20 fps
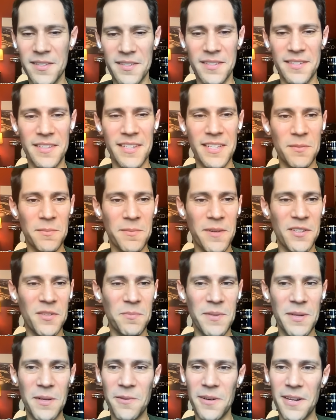this
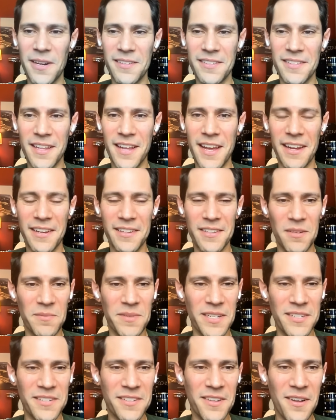must be what it's like to
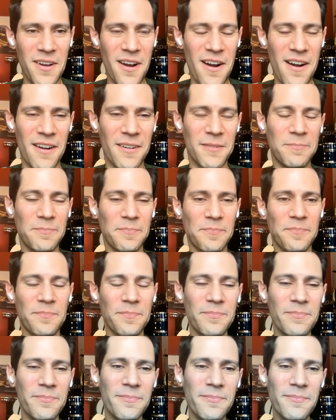be a star.
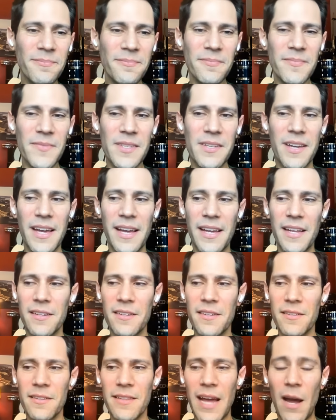
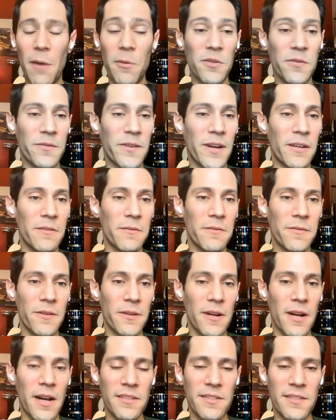And that was fun
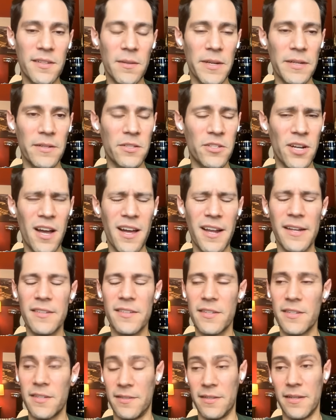for us. I mean, John
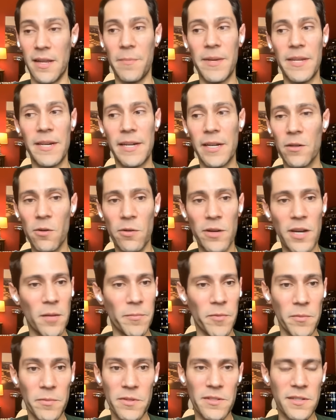is just, I mean, an
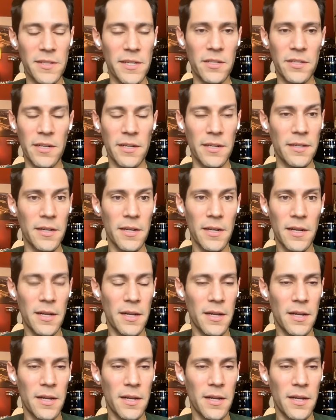incredible musician.